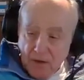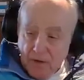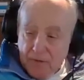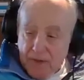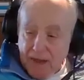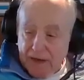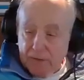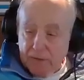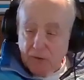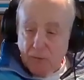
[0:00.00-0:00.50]

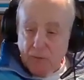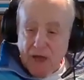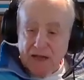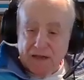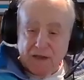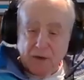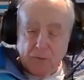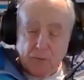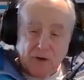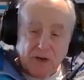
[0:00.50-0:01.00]
that a
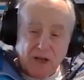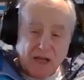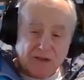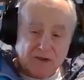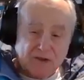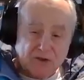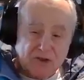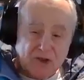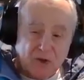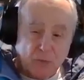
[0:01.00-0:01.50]
romantic
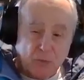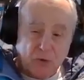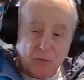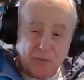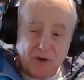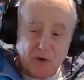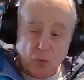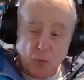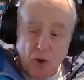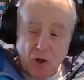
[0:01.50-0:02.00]
relationship would
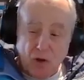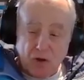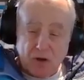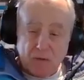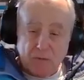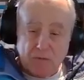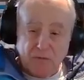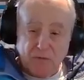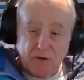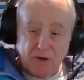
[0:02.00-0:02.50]
be
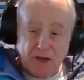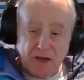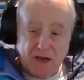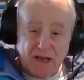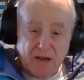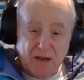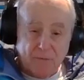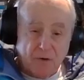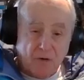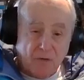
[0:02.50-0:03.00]
welcome if you didn't
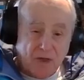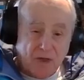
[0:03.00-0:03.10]
have all